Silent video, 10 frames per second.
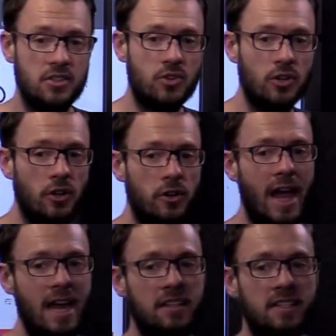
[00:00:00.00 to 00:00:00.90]
is true
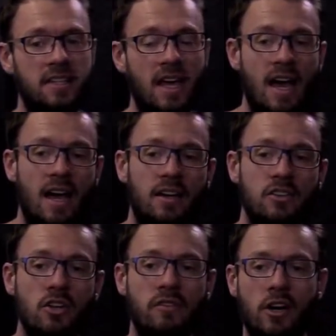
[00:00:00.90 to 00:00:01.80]
and it's a
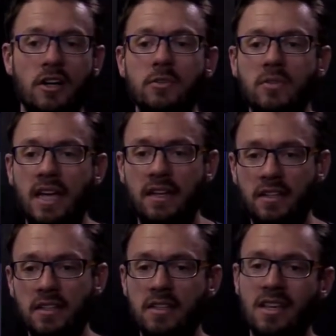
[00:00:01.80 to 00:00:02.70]
universal
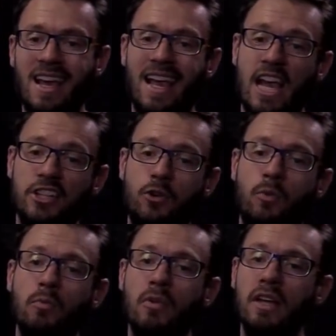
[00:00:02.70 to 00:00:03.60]
sentence,
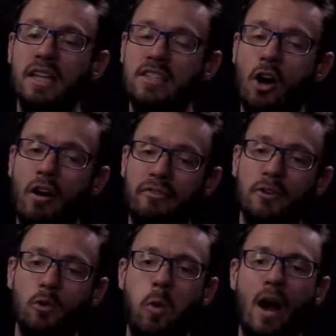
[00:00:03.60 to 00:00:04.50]
it's
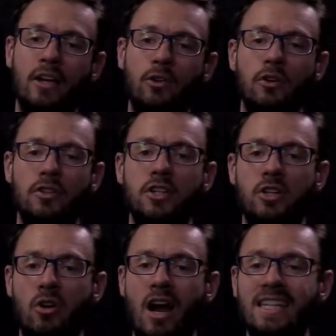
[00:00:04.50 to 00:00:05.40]
often quite good to
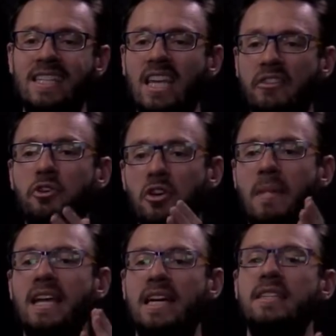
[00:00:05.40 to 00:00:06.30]
try and see if you can
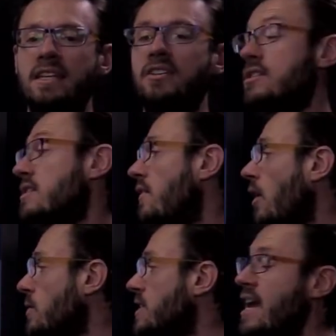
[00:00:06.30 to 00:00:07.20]
make that sentence
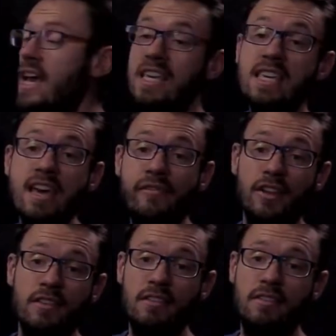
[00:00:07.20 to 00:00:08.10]
false
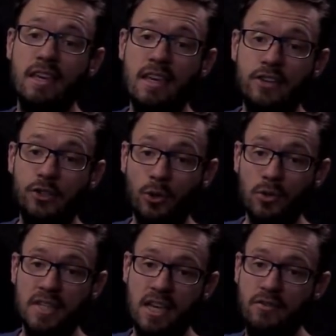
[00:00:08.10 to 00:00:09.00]
given the
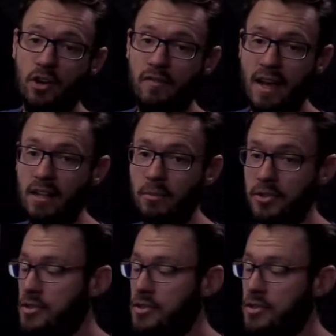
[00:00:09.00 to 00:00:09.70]
tools that you've got available